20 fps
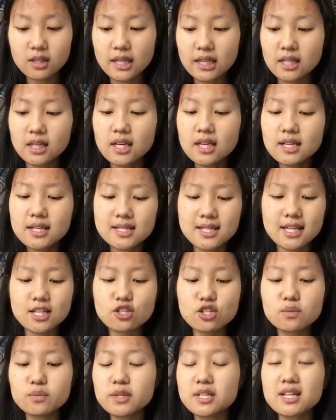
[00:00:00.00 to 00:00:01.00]
Like the second
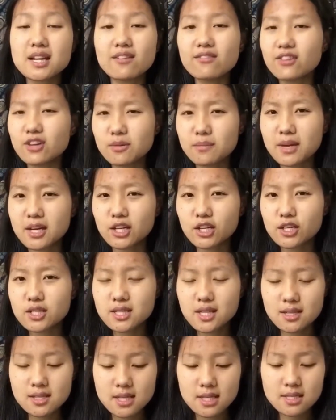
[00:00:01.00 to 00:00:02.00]
trip we didn't have very many good
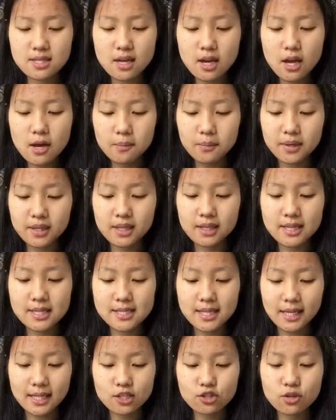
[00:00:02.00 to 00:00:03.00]
sunsets, but in the
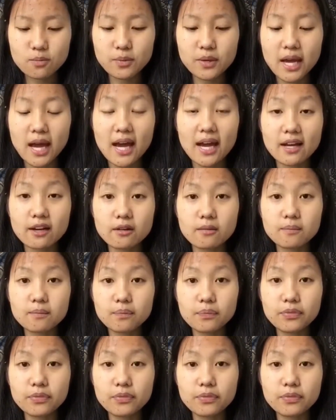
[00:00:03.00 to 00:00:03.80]
second trip we had